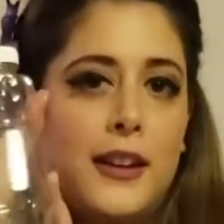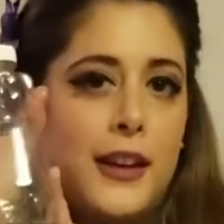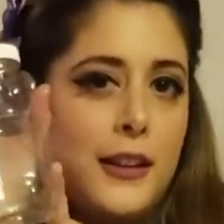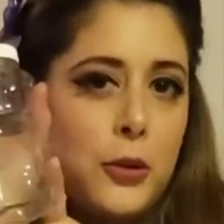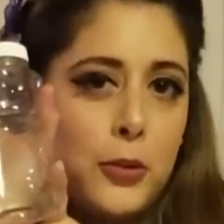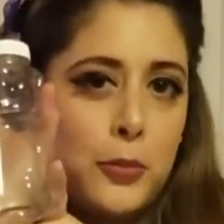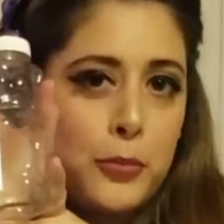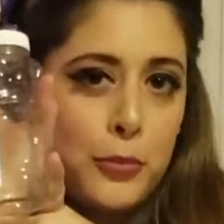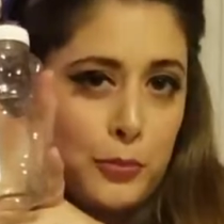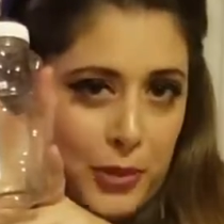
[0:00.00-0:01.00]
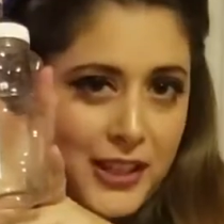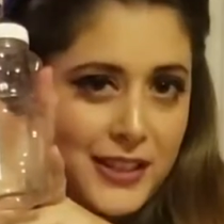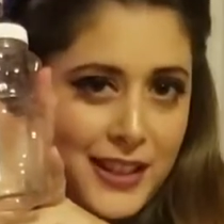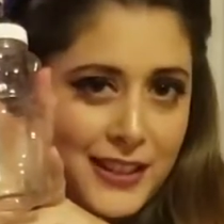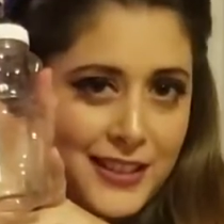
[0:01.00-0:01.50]
And they were bee's
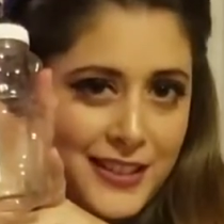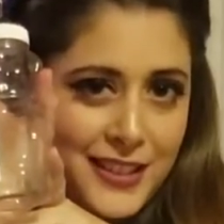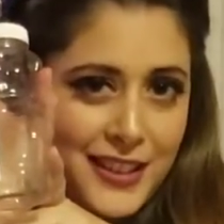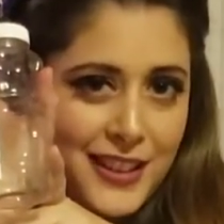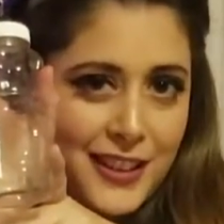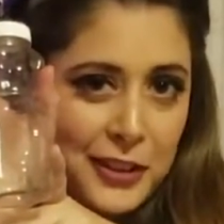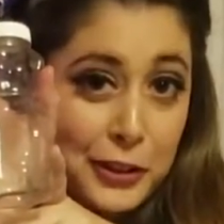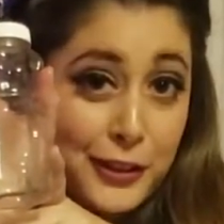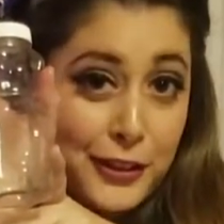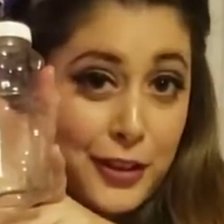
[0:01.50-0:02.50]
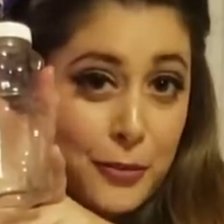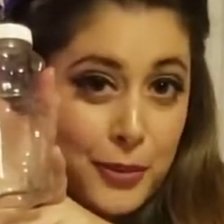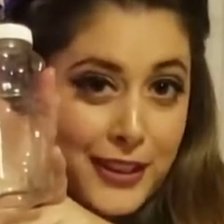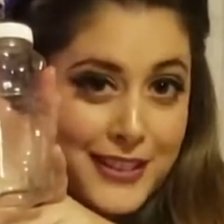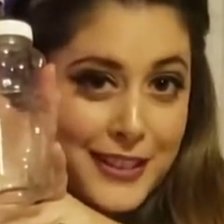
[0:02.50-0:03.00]
knees in a little
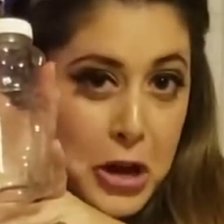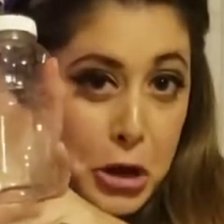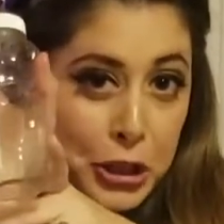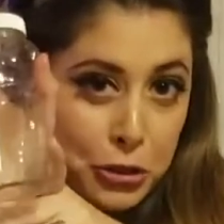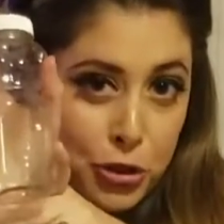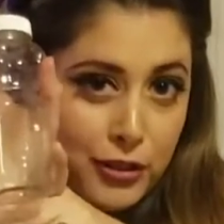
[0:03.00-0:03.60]
plastic honey jar.